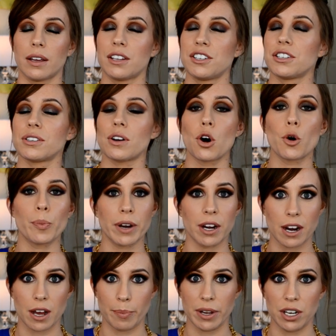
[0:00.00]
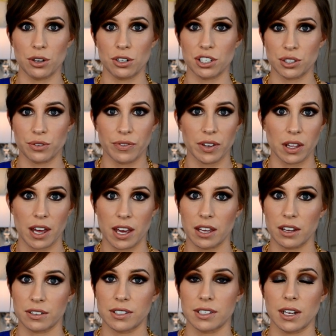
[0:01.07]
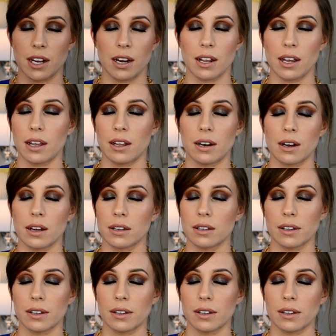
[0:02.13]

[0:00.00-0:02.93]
you just open it up and you just feel like you're sitting in